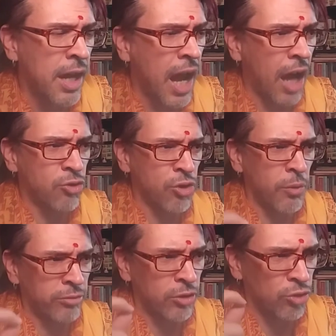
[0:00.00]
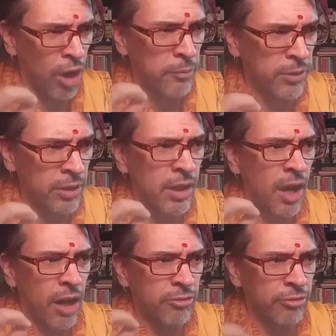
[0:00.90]
as you have adopted
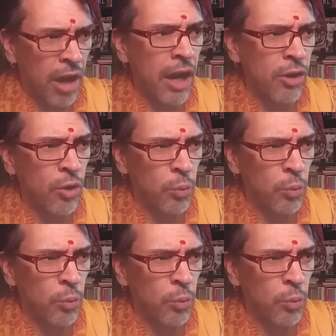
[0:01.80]
a vile,